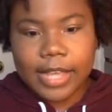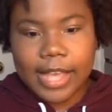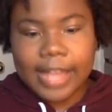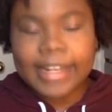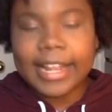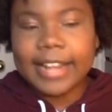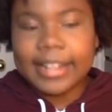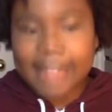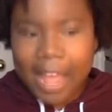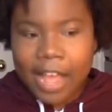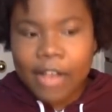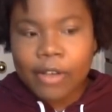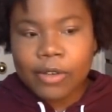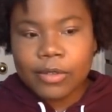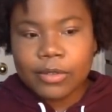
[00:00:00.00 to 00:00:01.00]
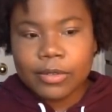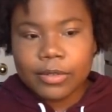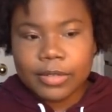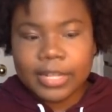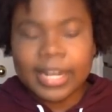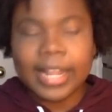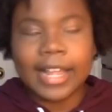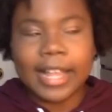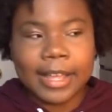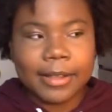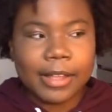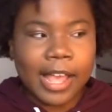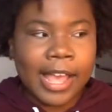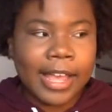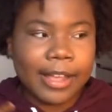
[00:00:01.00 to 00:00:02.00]
And like now that like
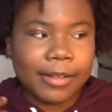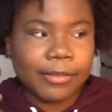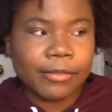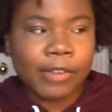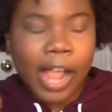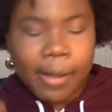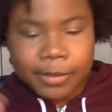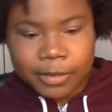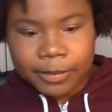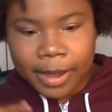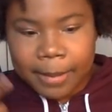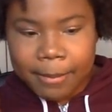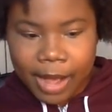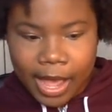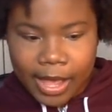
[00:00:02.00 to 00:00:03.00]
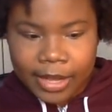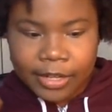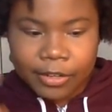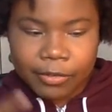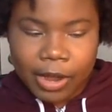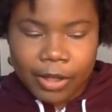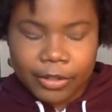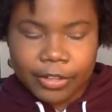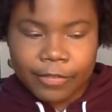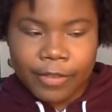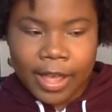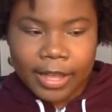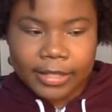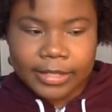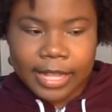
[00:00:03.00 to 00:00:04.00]
I wrapped my mind around the
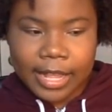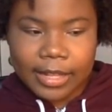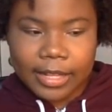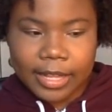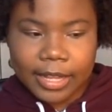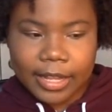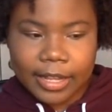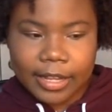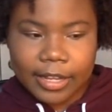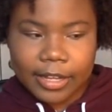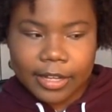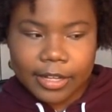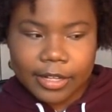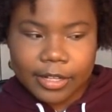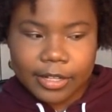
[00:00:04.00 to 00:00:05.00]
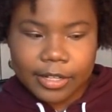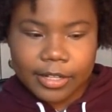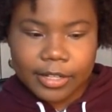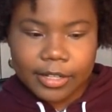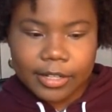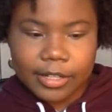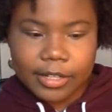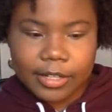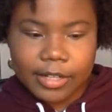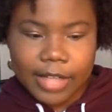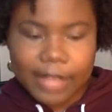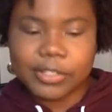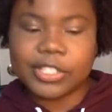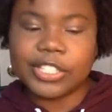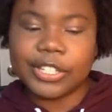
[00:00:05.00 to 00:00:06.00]
fact that like
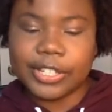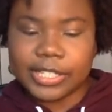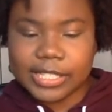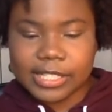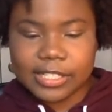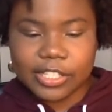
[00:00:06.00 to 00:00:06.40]
how serious the